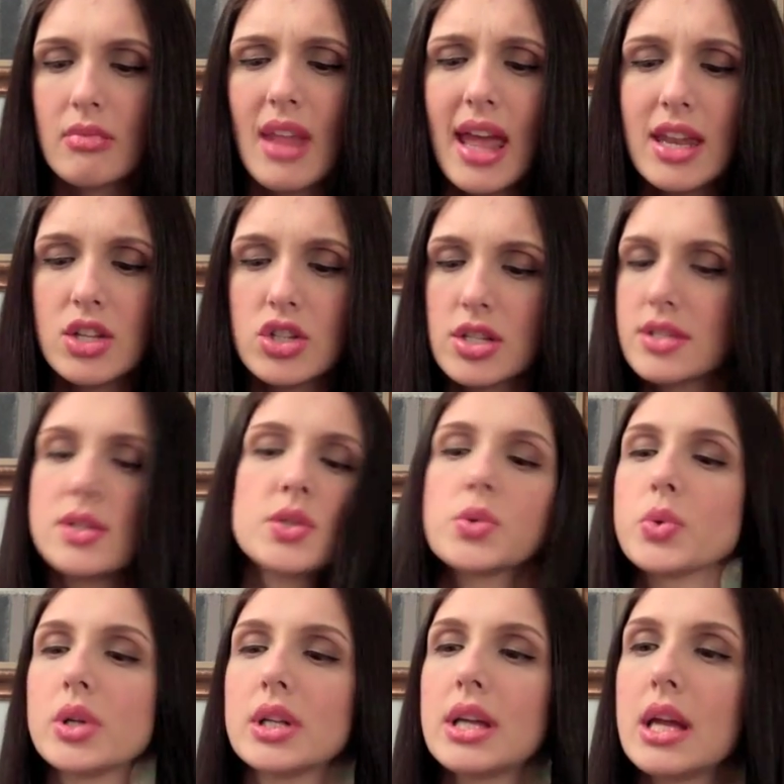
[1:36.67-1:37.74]
And it's just this
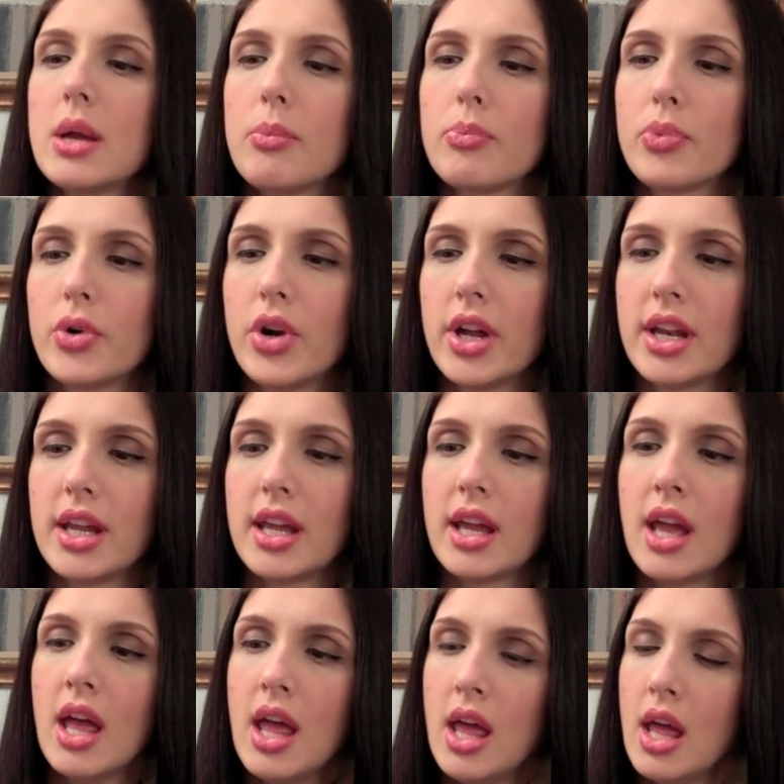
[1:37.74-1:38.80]
really pretty
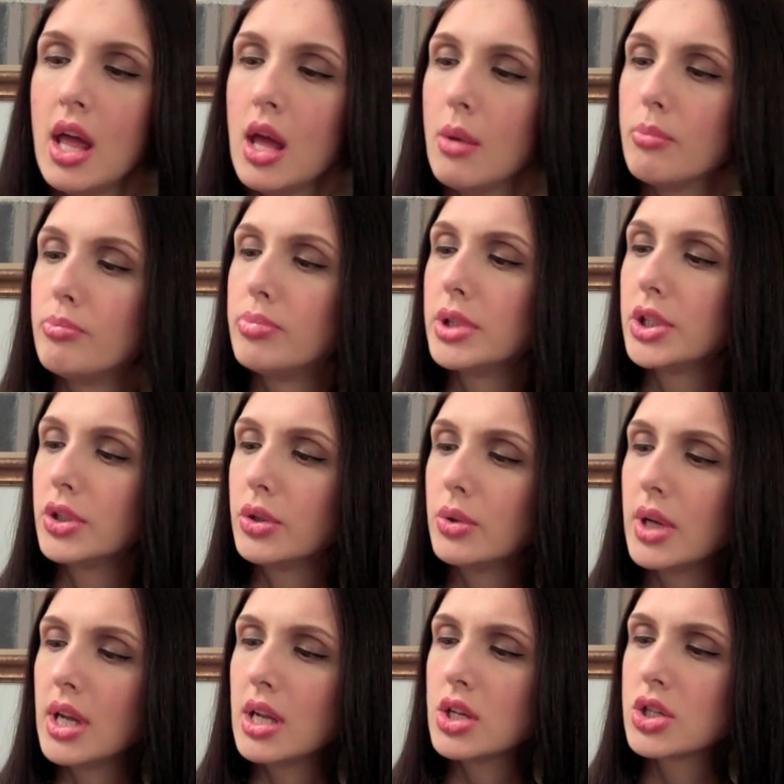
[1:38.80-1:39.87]

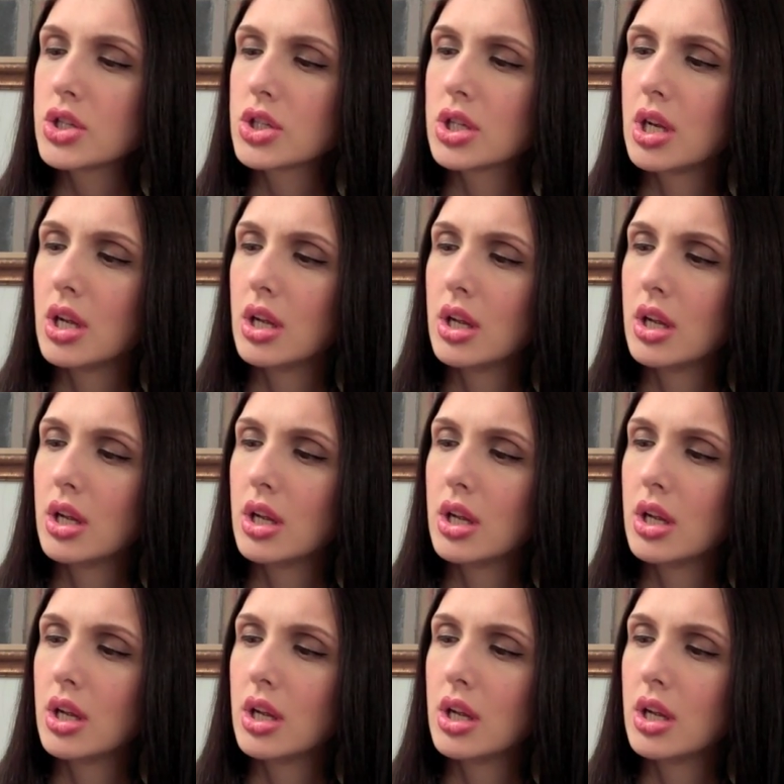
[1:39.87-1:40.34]
bluish,